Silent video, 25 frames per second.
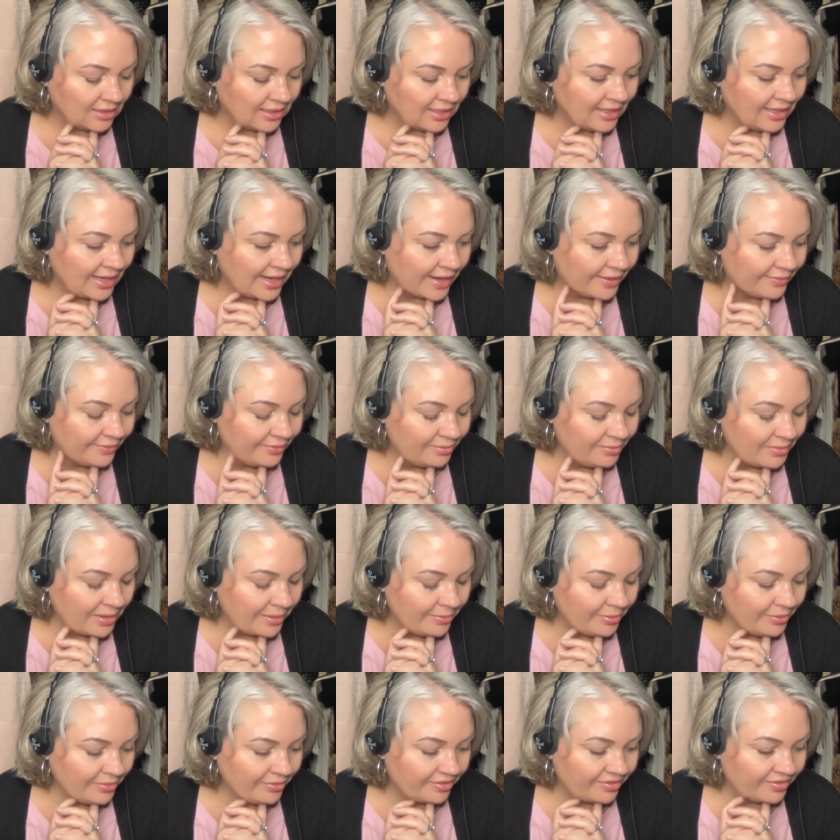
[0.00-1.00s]
And I
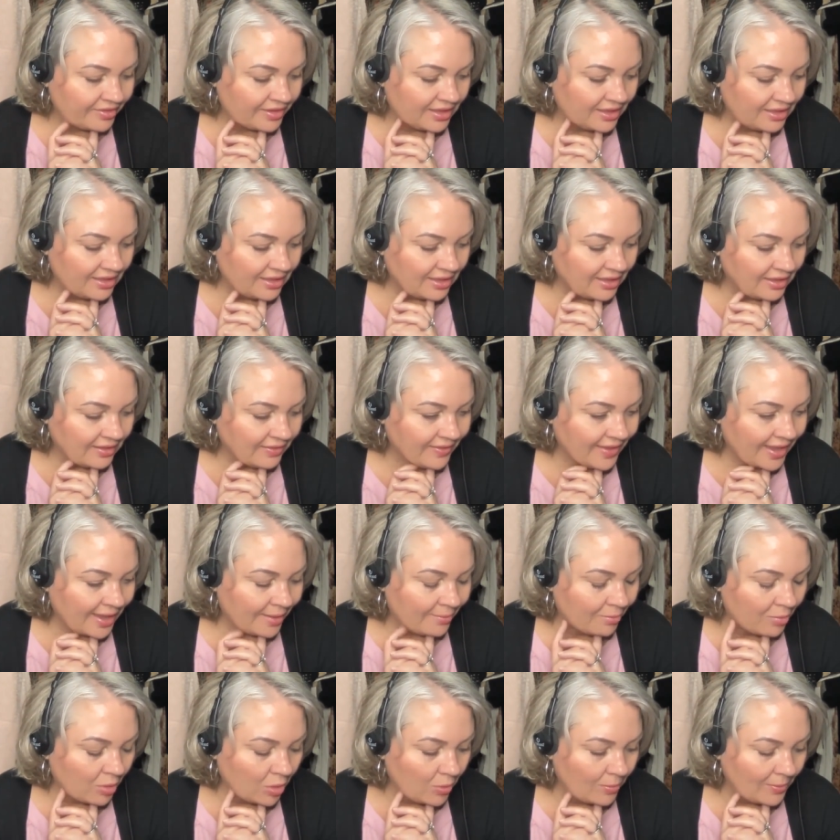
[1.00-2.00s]
remember thinking in
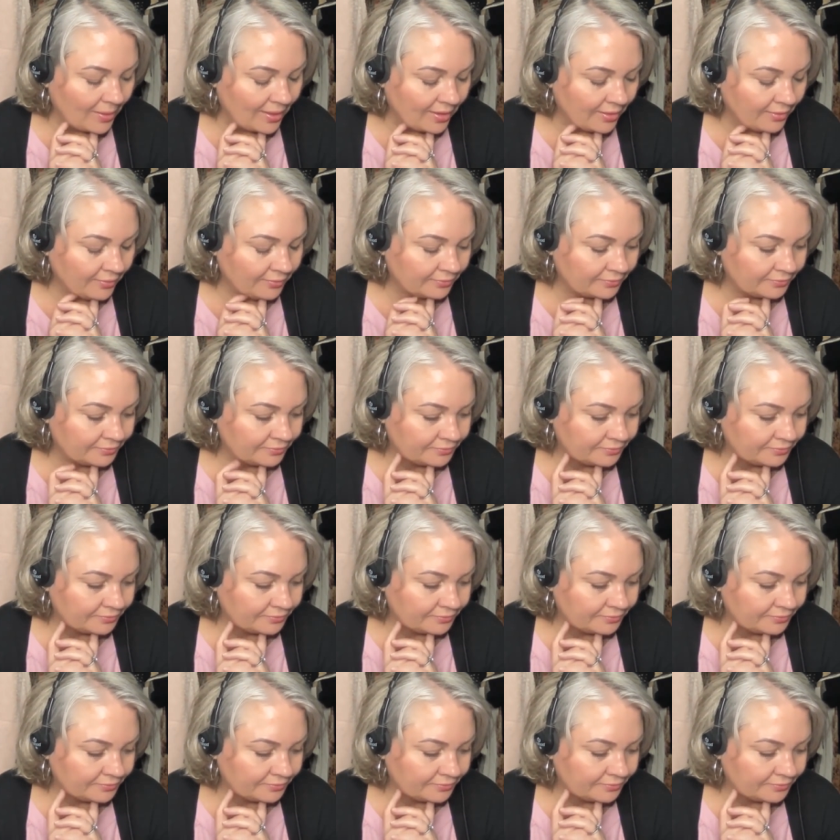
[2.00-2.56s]
that moment